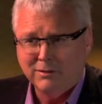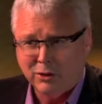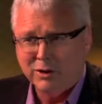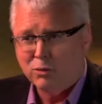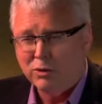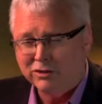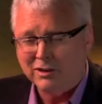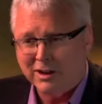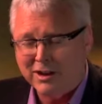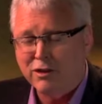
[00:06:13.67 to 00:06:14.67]
very
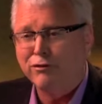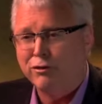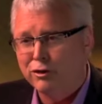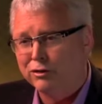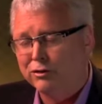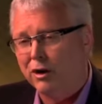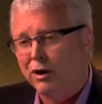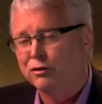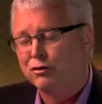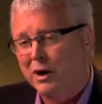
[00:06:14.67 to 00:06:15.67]
recently the first
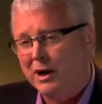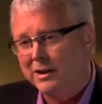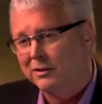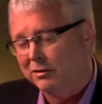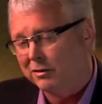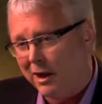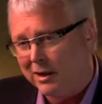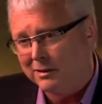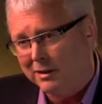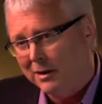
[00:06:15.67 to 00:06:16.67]
Australian
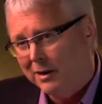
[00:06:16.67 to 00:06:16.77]
saint,